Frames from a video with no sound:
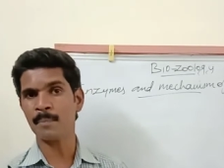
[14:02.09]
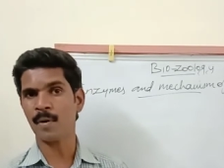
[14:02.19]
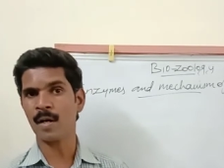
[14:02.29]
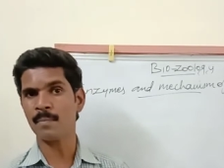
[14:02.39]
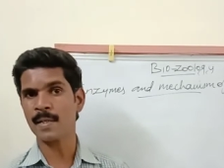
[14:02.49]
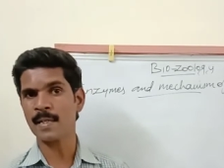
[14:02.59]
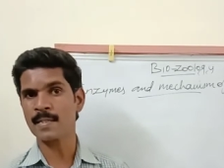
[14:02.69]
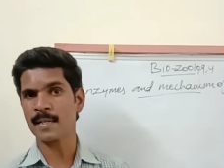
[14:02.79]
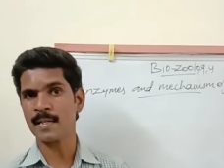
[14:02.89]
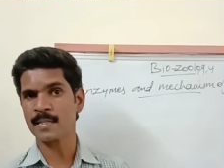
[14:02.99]

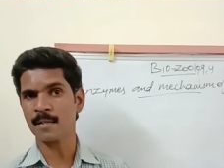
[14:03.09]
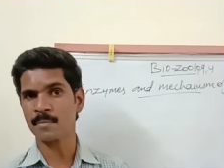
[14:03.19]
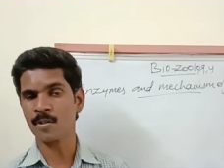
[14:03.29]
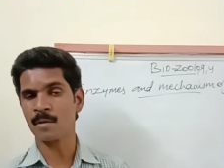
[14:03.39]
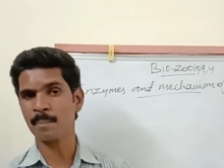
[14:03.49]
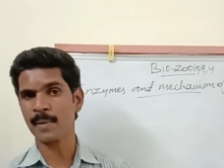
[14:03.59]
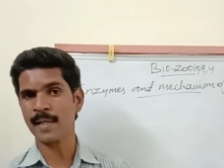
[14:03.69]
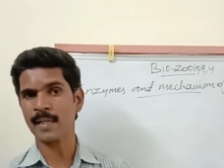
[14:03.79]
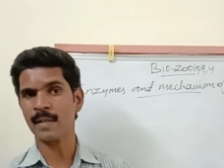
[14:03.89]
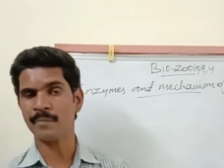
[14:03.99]
polymerase enzymes are
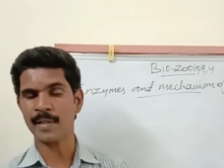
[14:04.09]
playing a